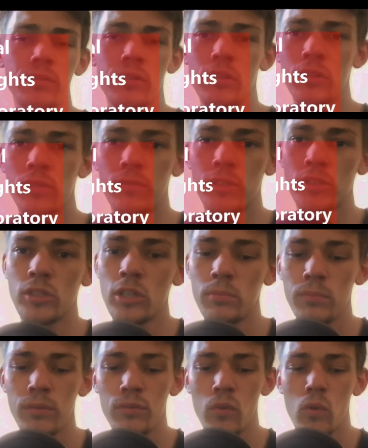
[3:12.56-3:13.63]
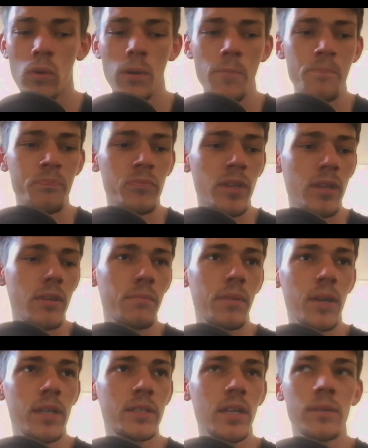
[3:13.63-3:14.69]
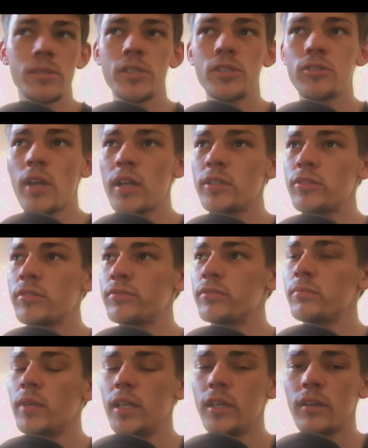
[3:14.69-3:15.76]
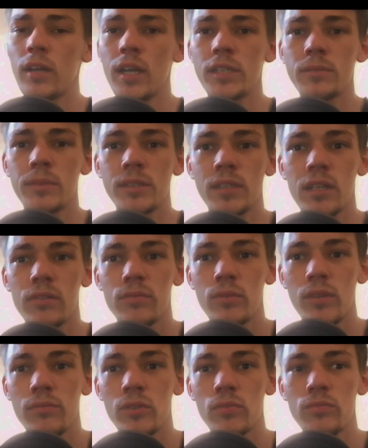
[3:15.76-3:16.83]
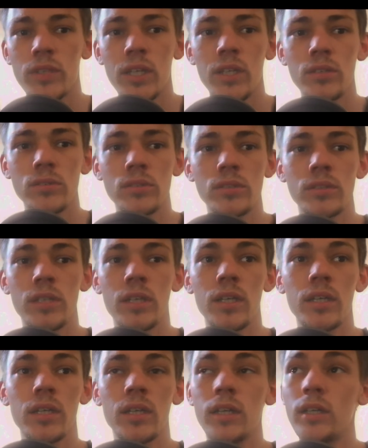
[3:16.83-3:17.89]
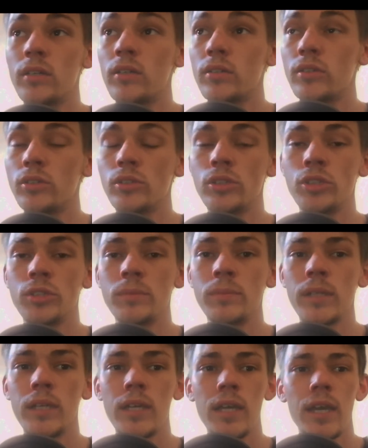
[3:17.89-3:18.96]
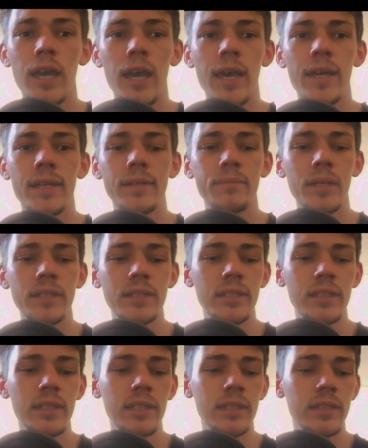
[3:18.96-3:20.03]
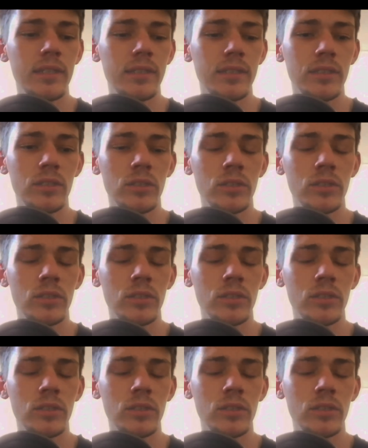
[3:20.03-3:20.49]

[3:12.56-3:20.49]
have heard of the term before, but I was just trying to familiarize myself with a few videos that are on YouTube. And basically